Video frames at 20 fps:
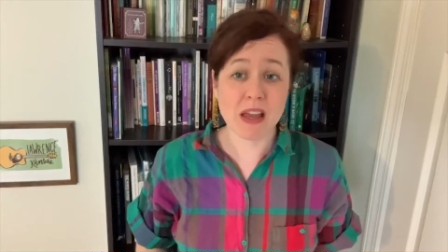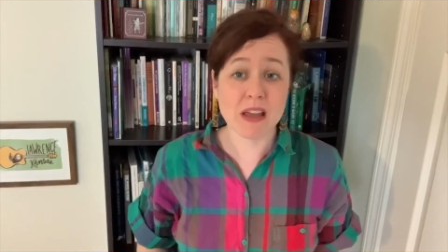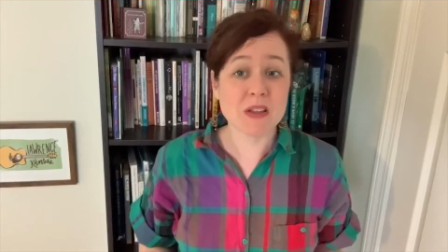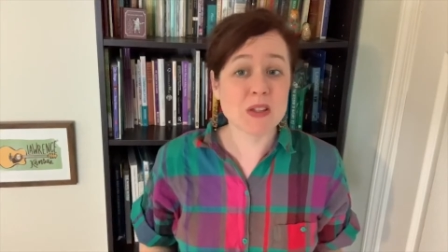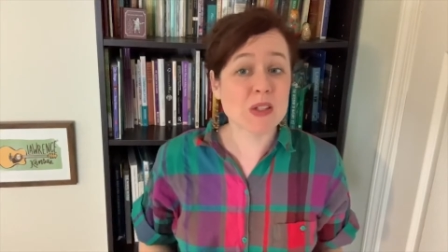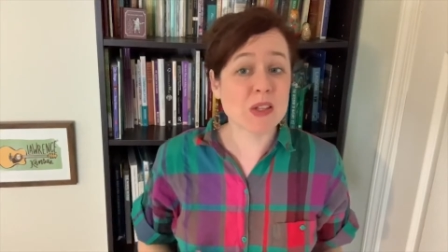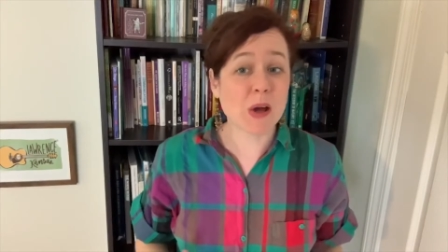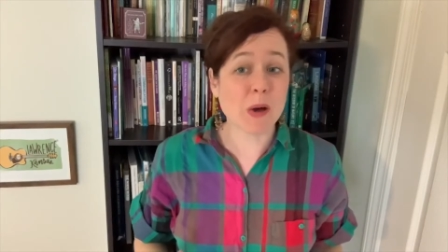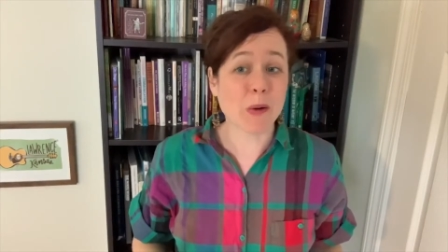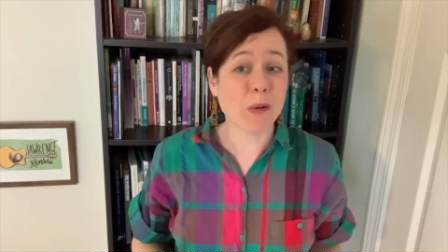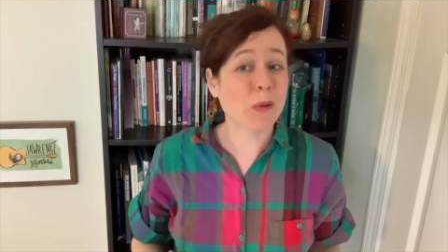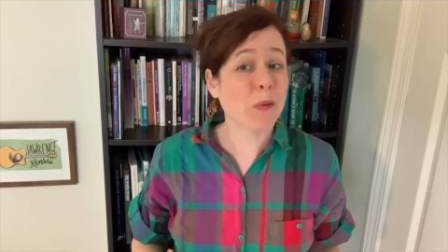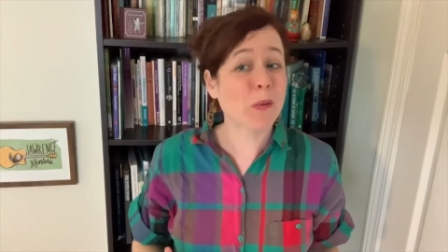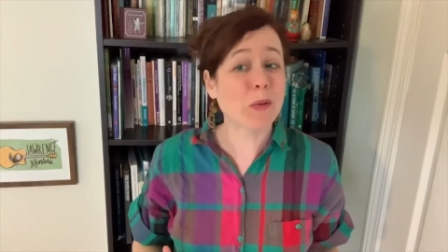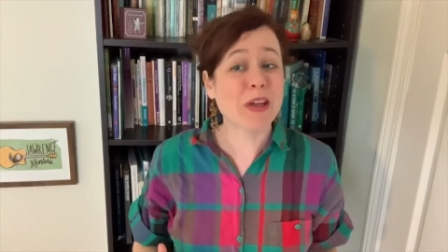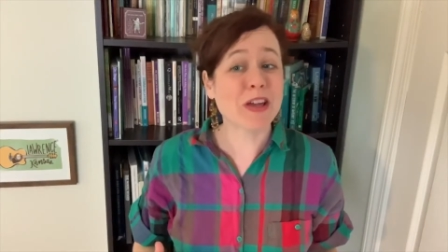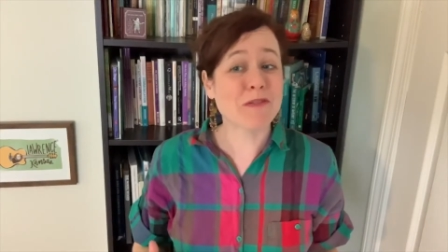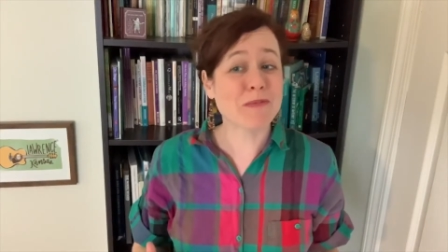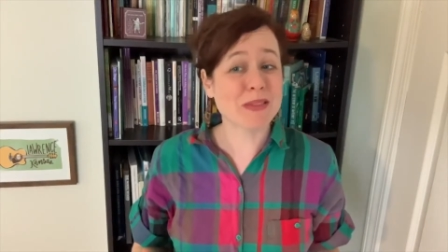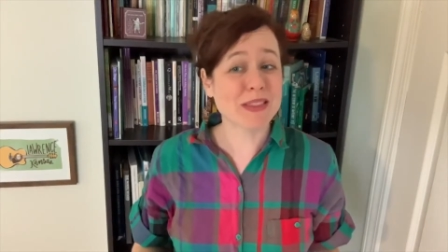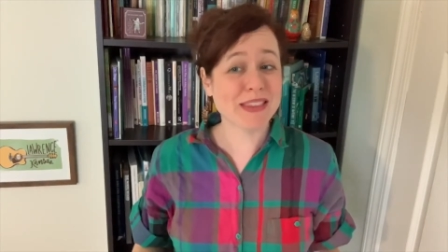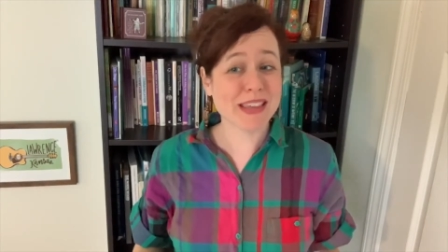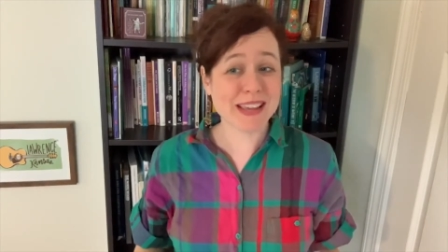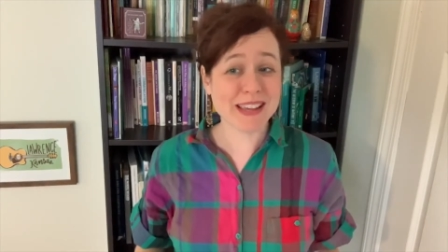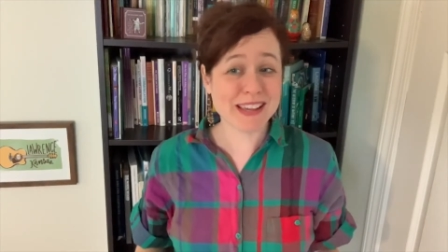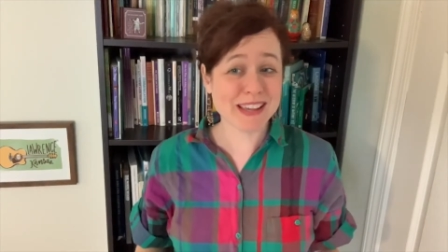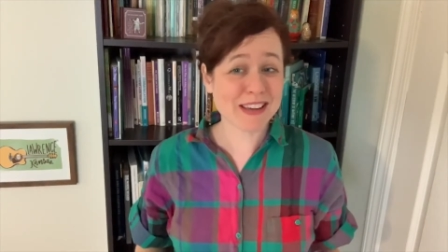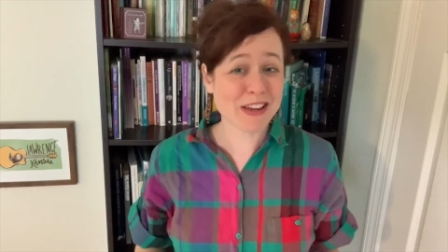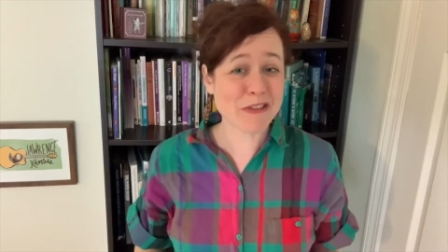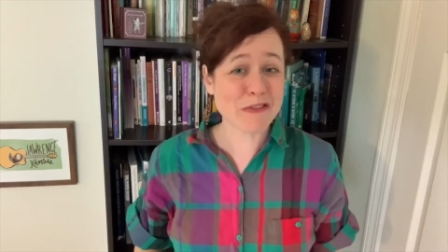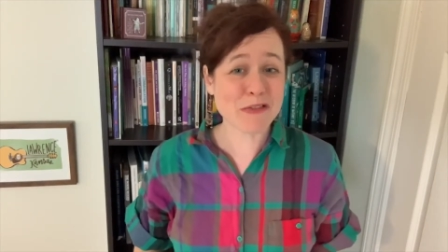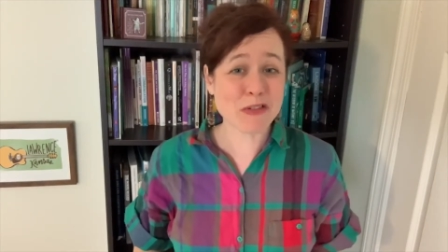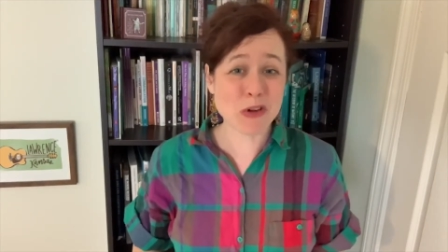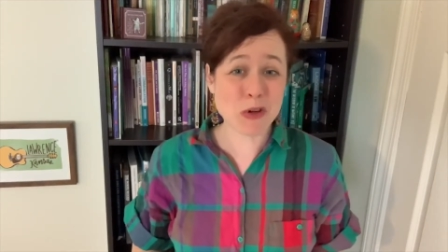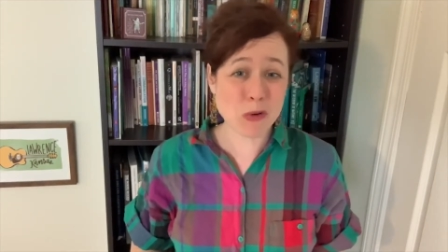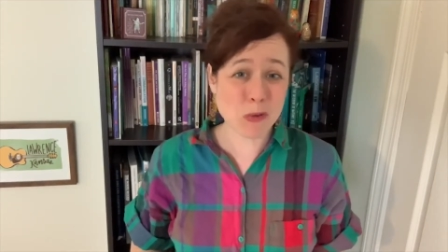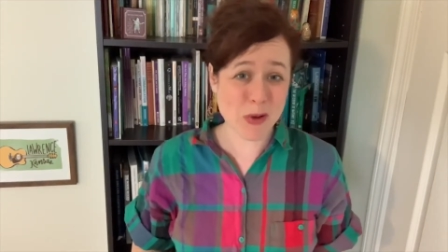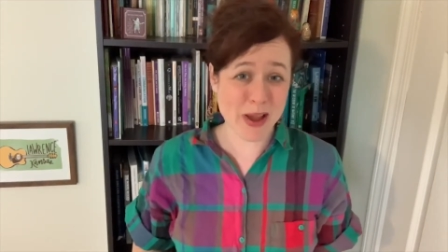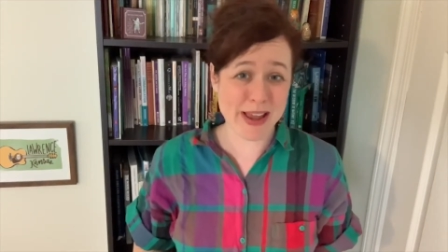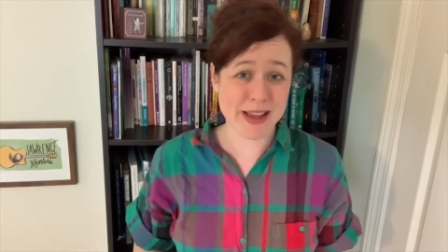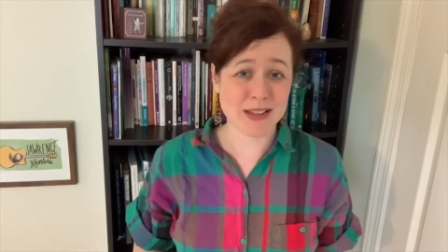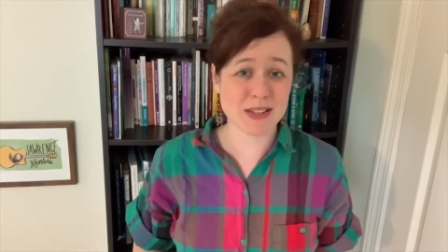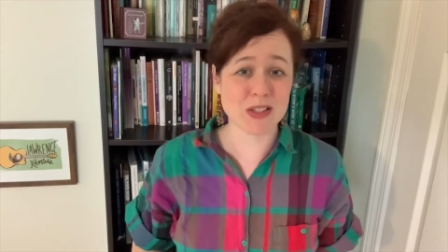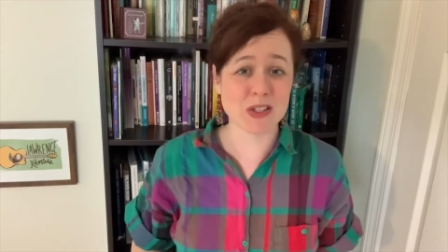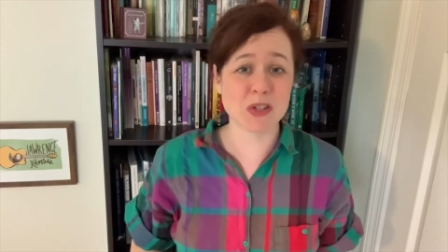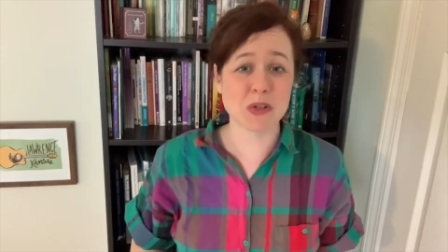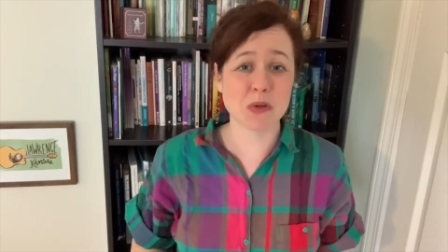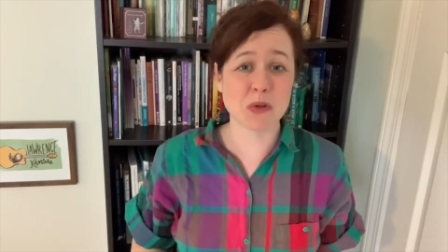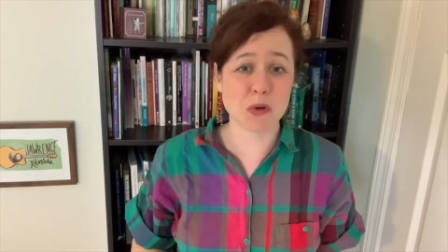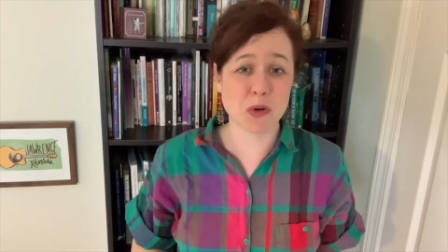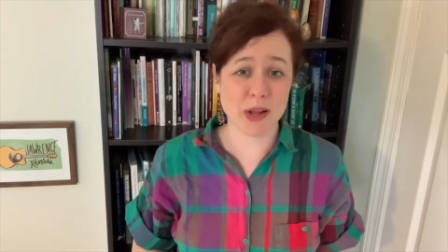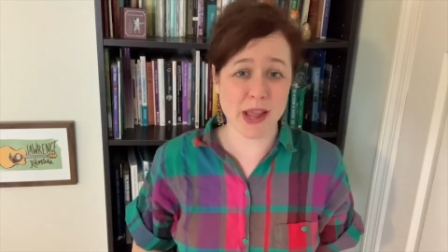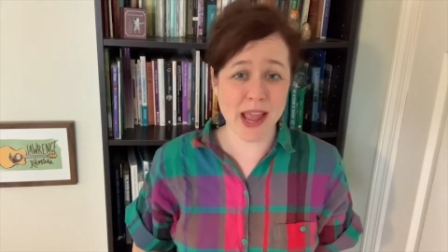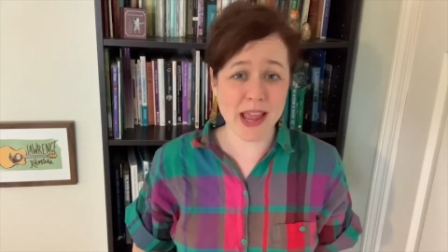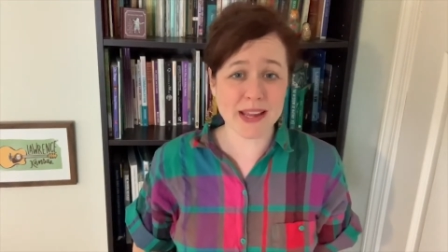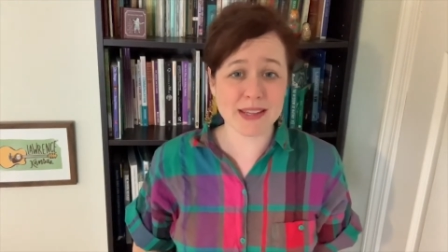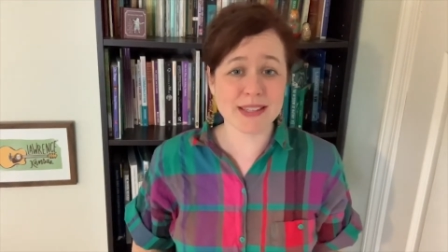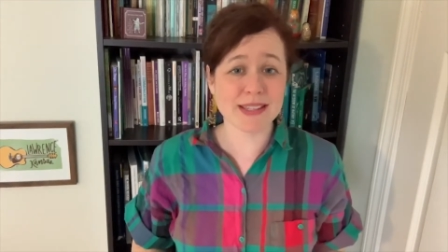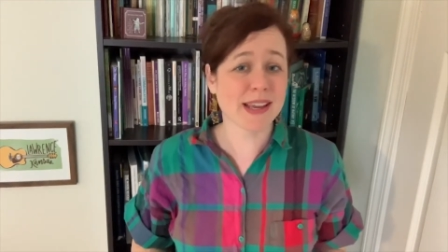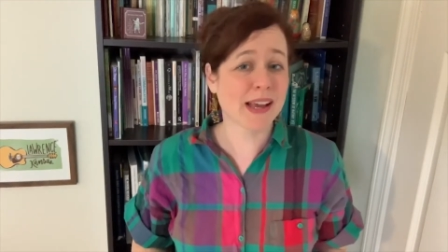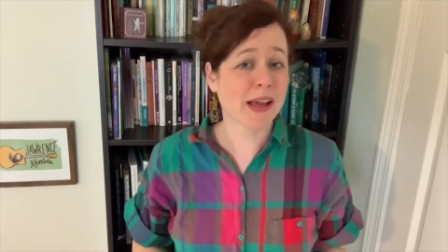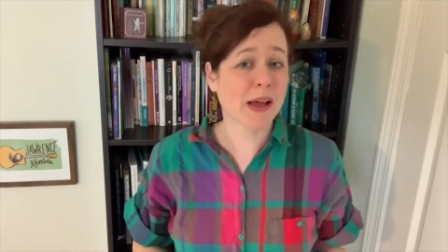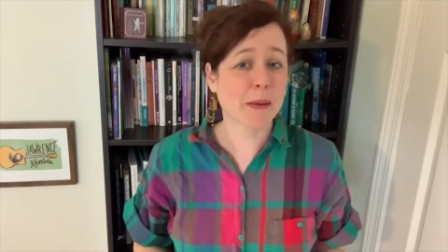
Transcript: So we have been thinking of new ways to create,